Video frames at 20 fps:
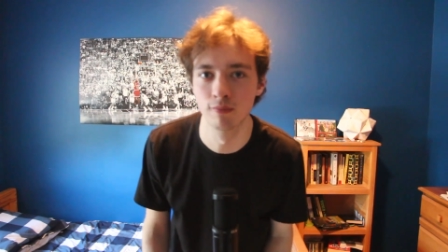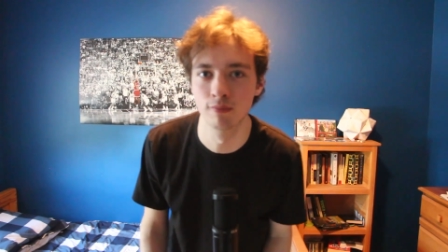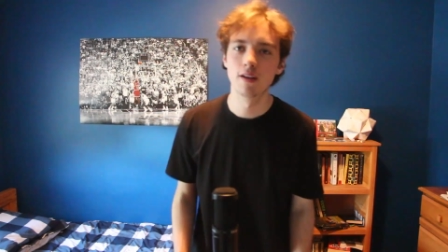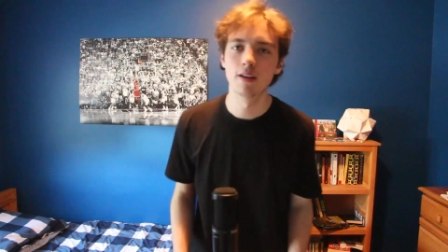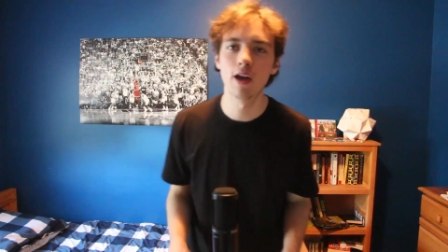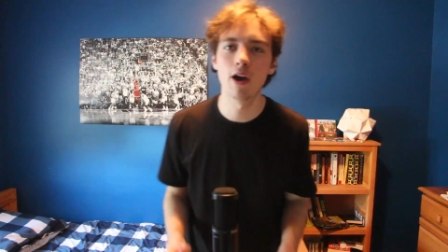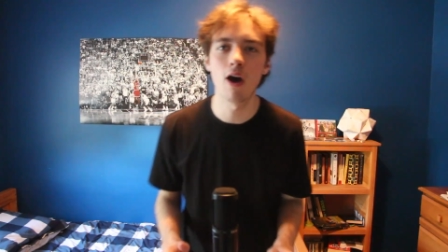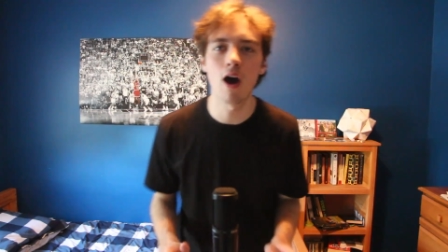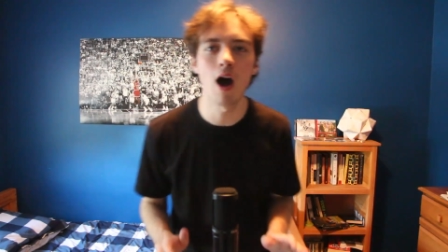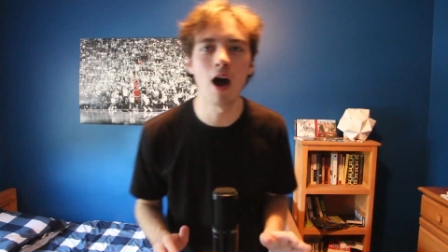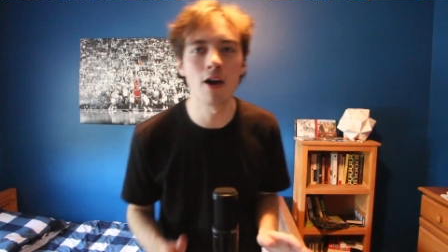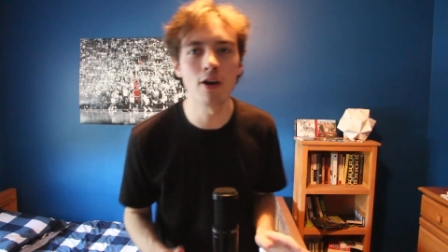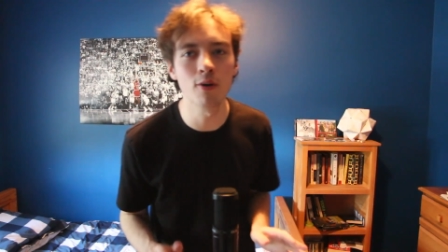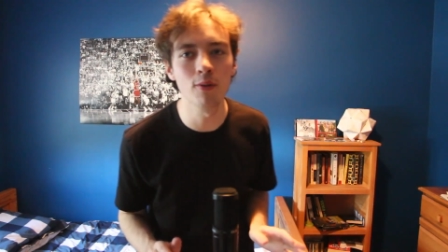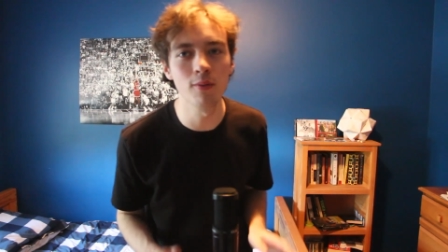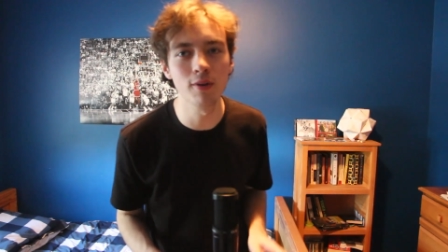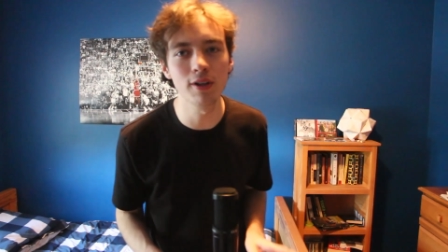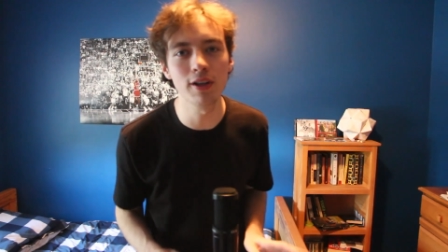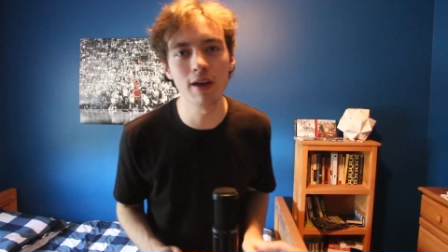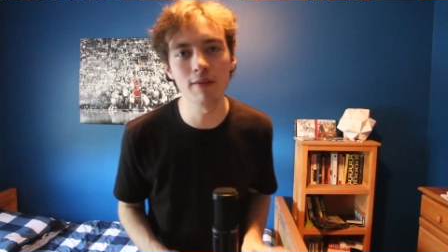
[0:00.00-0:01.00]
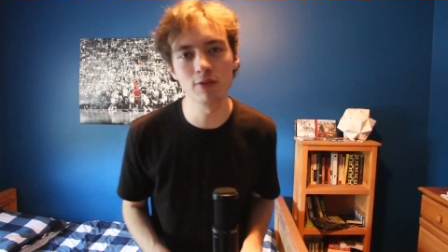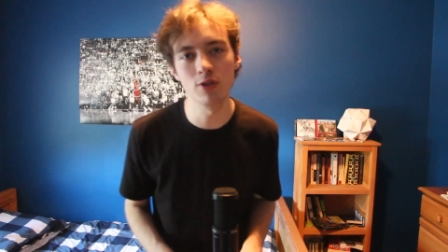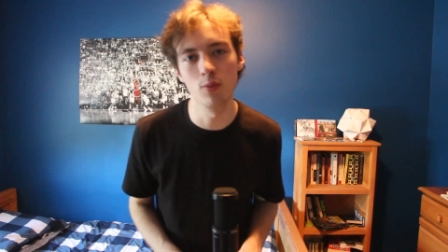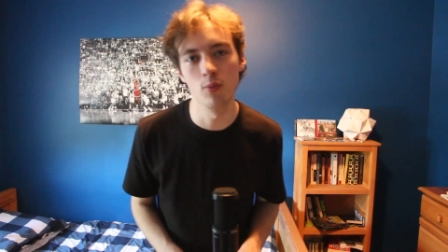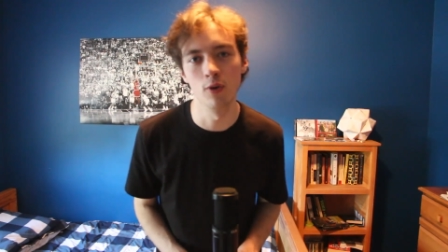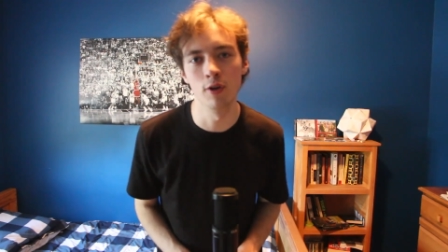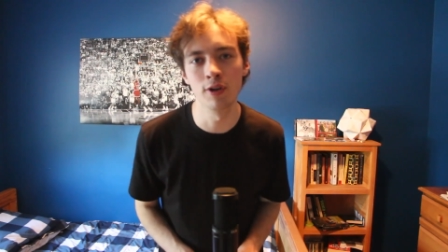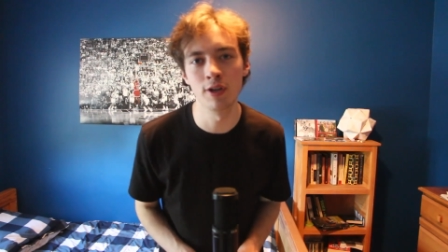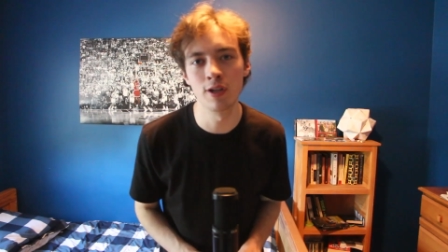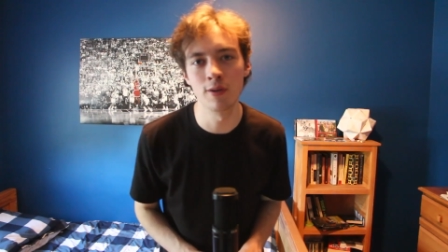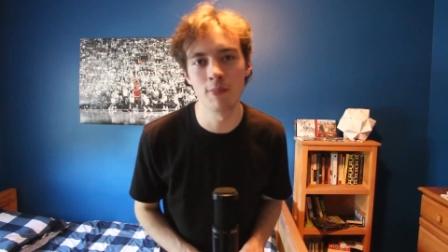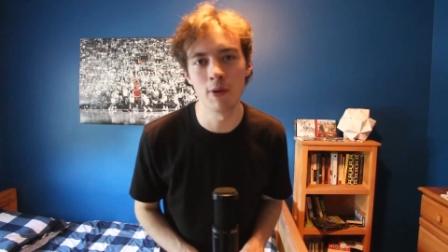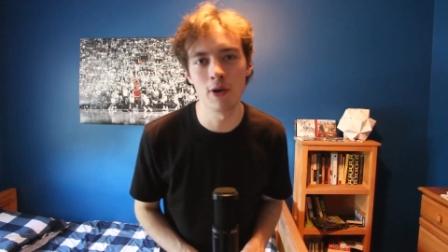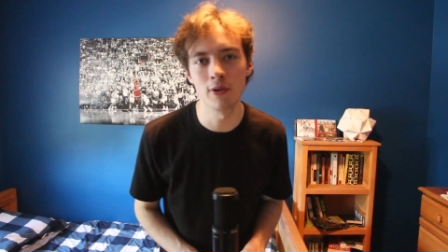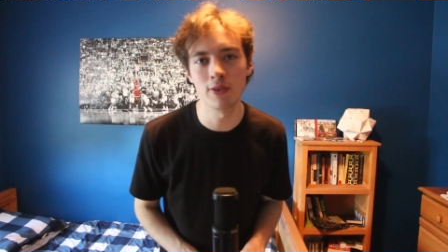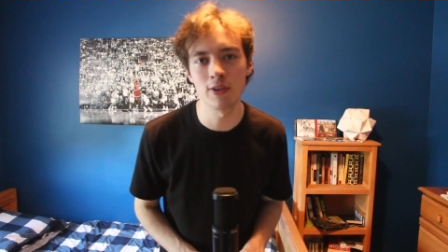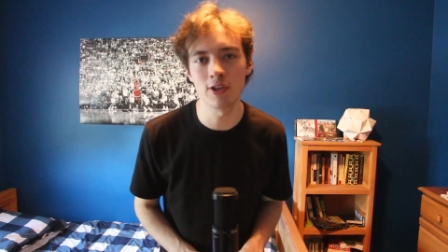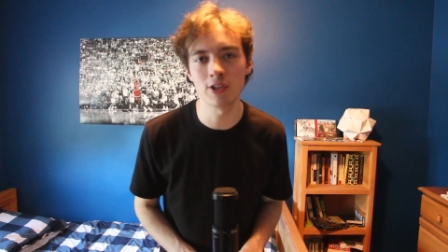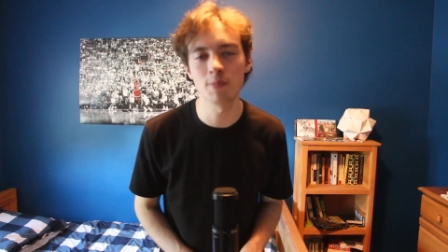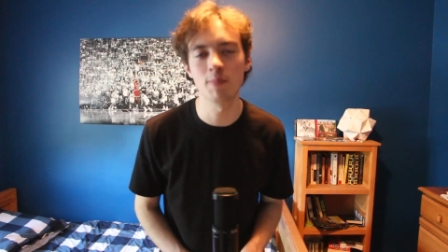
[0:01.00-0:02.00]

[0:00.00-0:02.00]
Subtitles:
Now, I don't really have to worry about this,